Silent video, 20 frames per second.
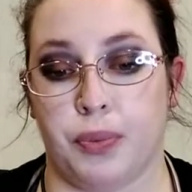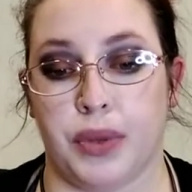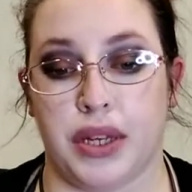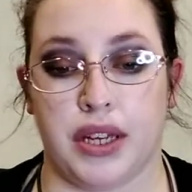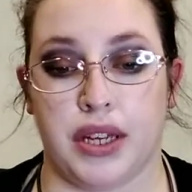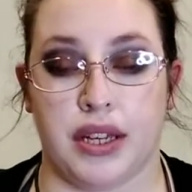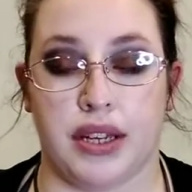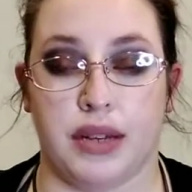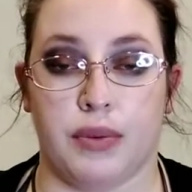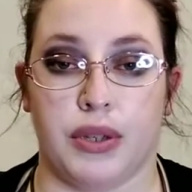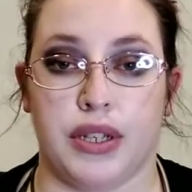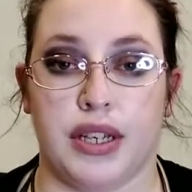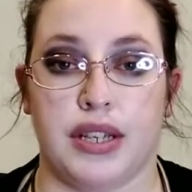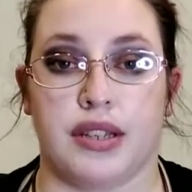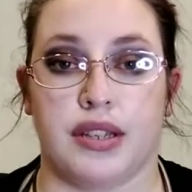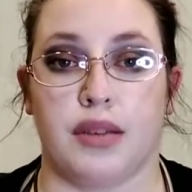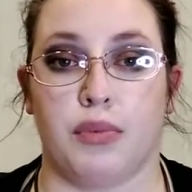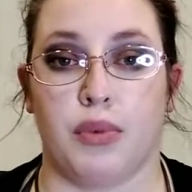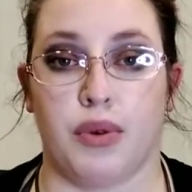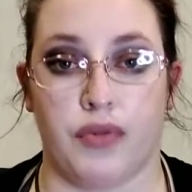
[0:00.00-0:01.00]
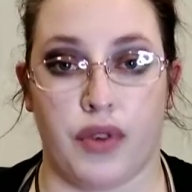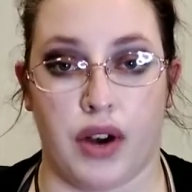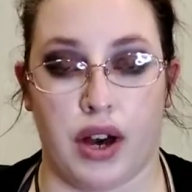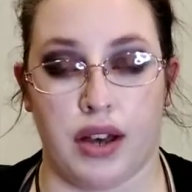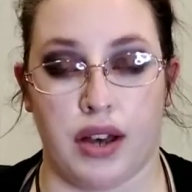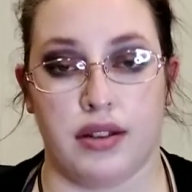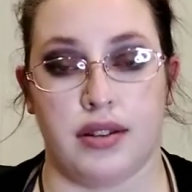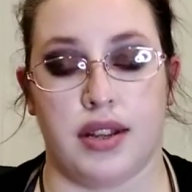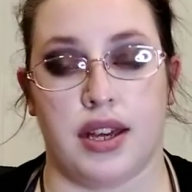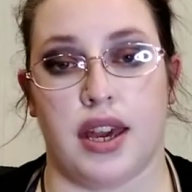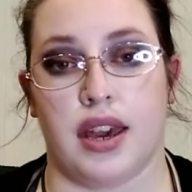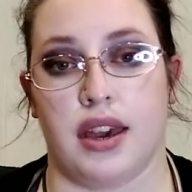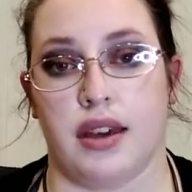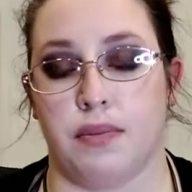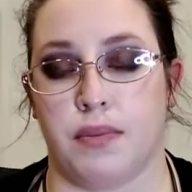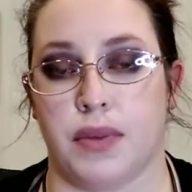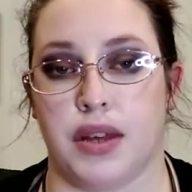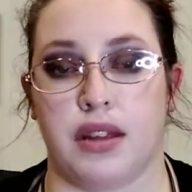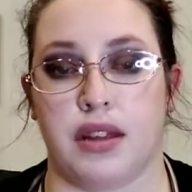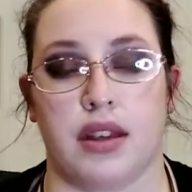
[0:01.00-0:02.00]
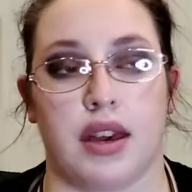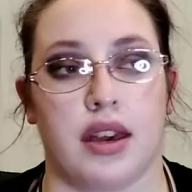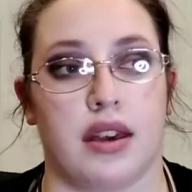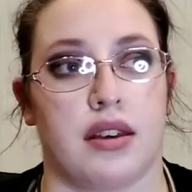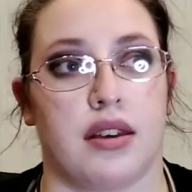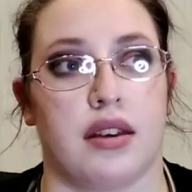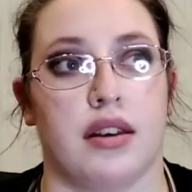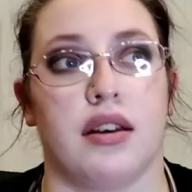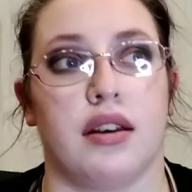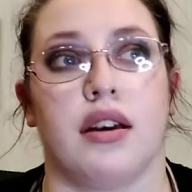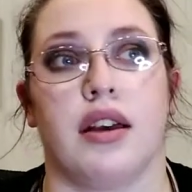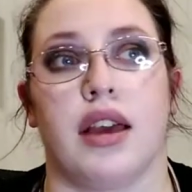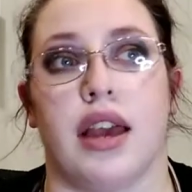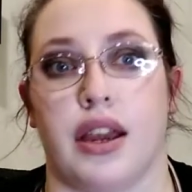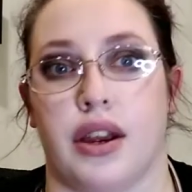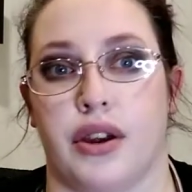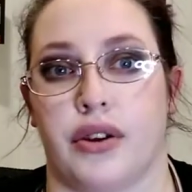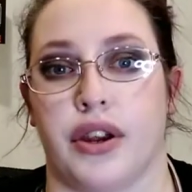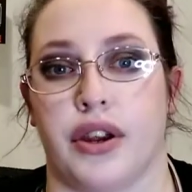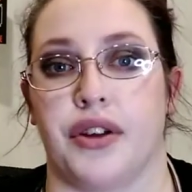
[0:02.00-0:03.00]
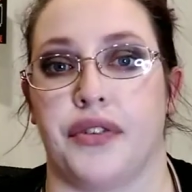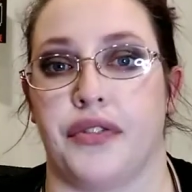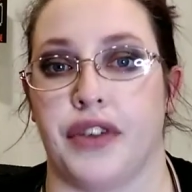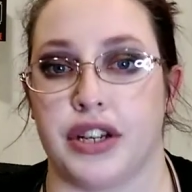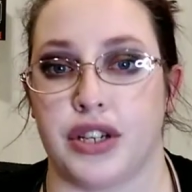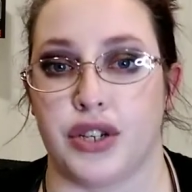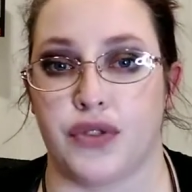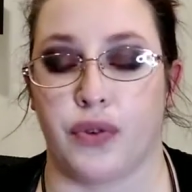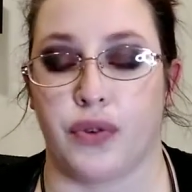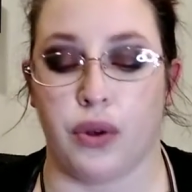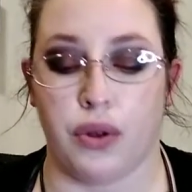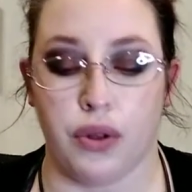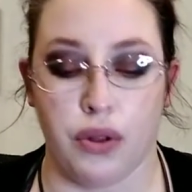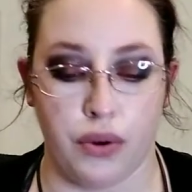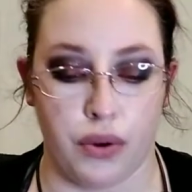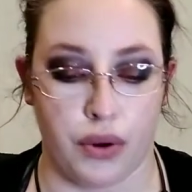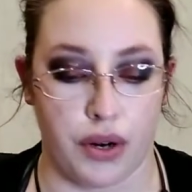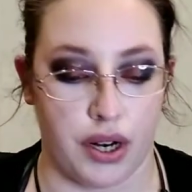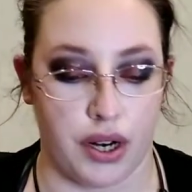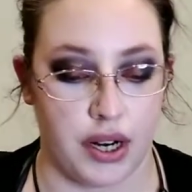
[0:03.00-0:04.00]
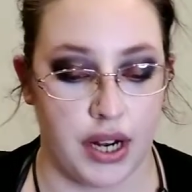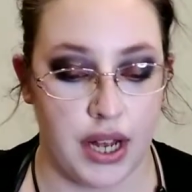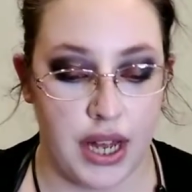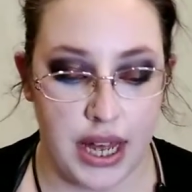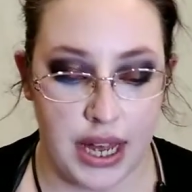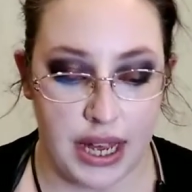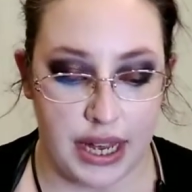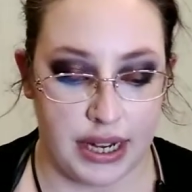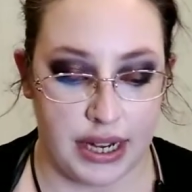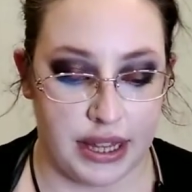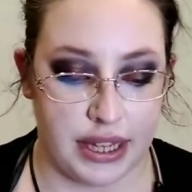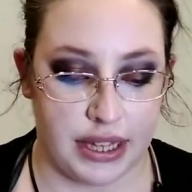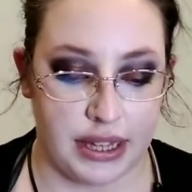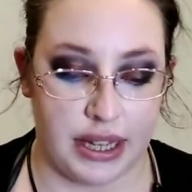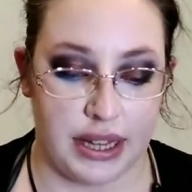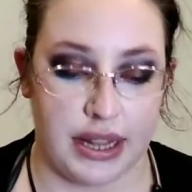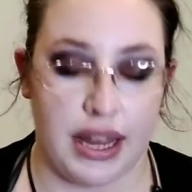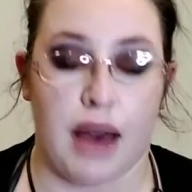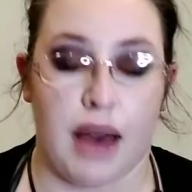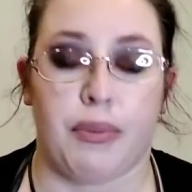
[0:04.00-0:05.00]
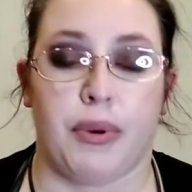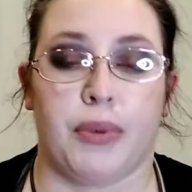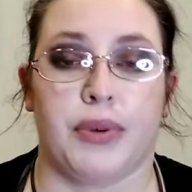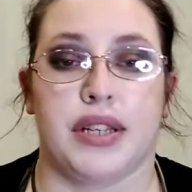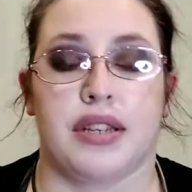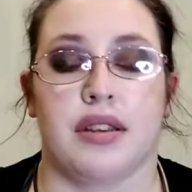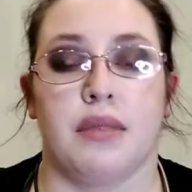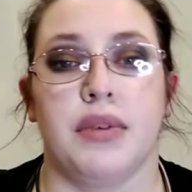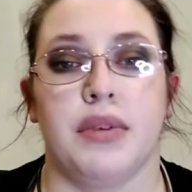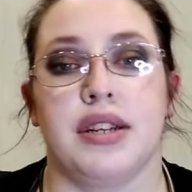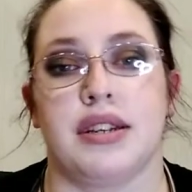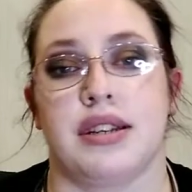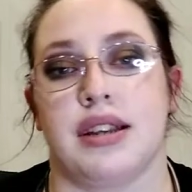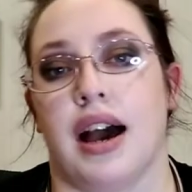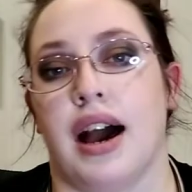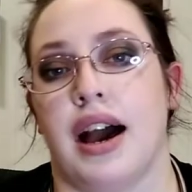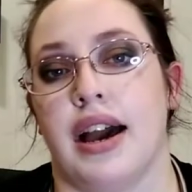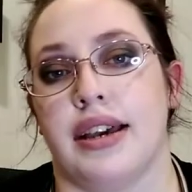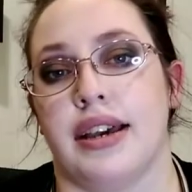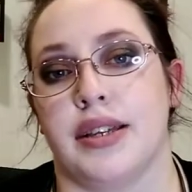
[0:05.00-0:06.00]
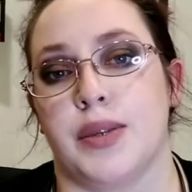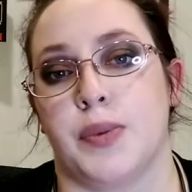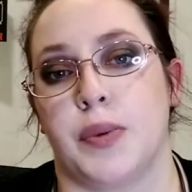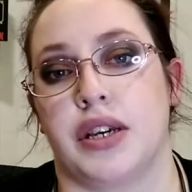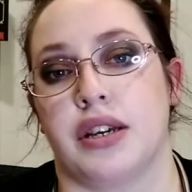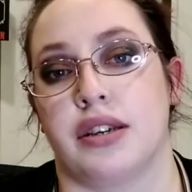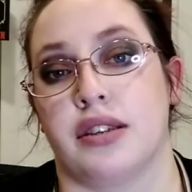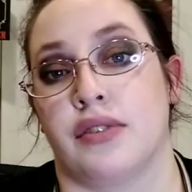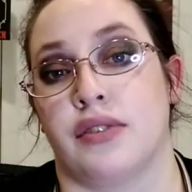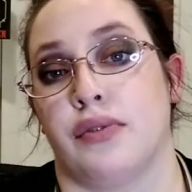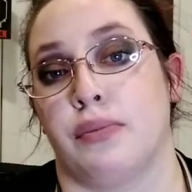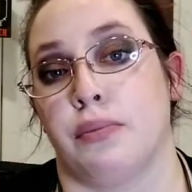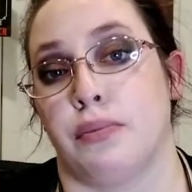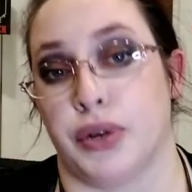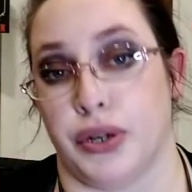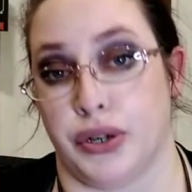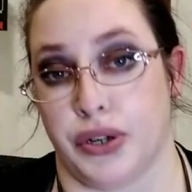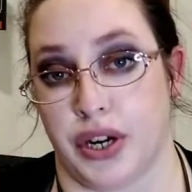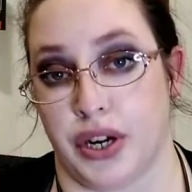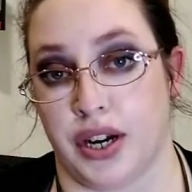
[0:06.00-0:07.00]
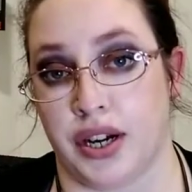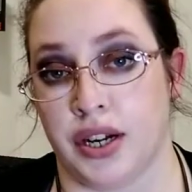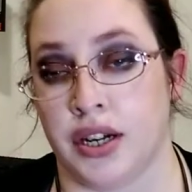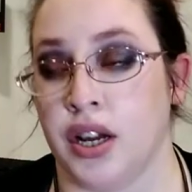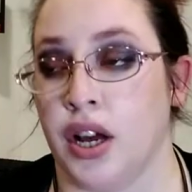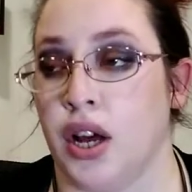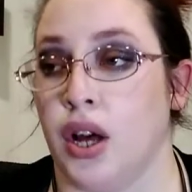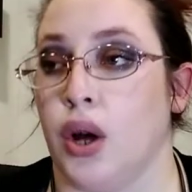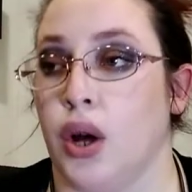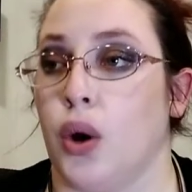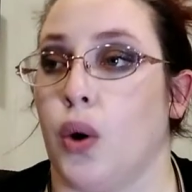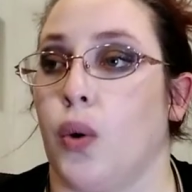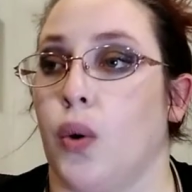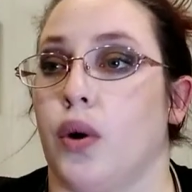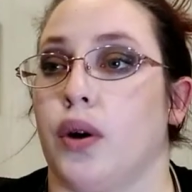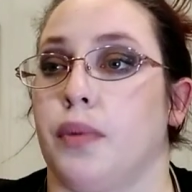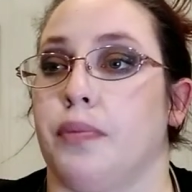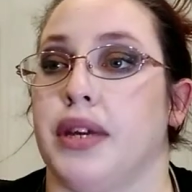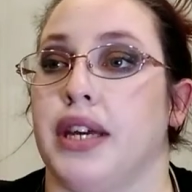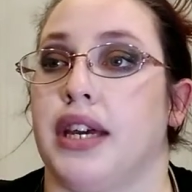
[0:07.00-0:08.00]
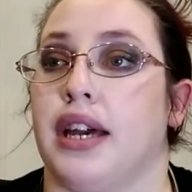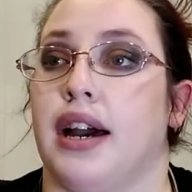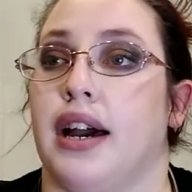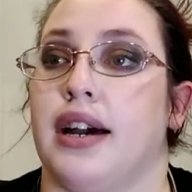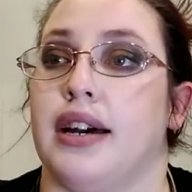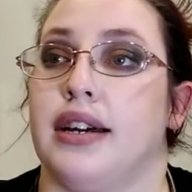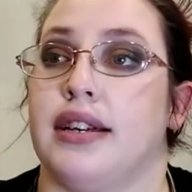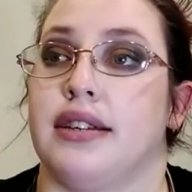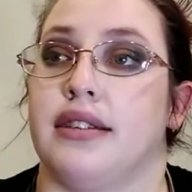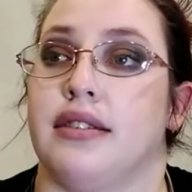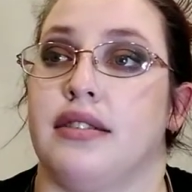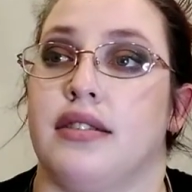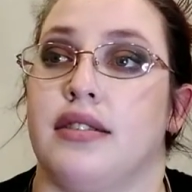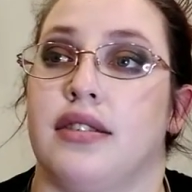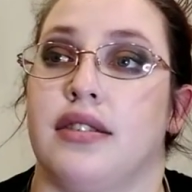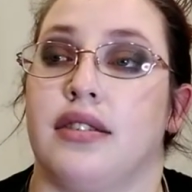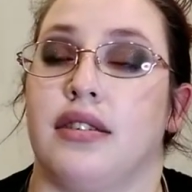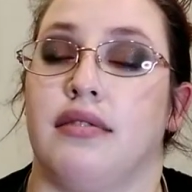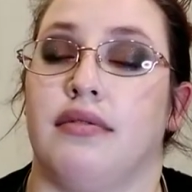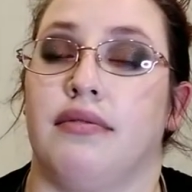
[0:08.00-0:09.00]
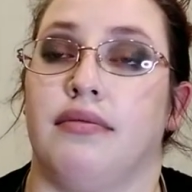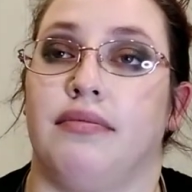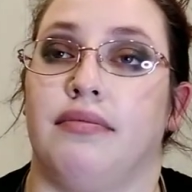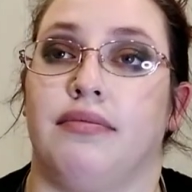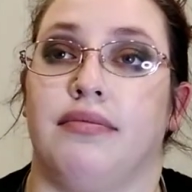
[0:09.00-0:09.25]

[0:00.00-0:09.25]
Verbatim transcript: will be will easily move on they can't be like angry or vengeful or anything like that but when someone dies because of murder or because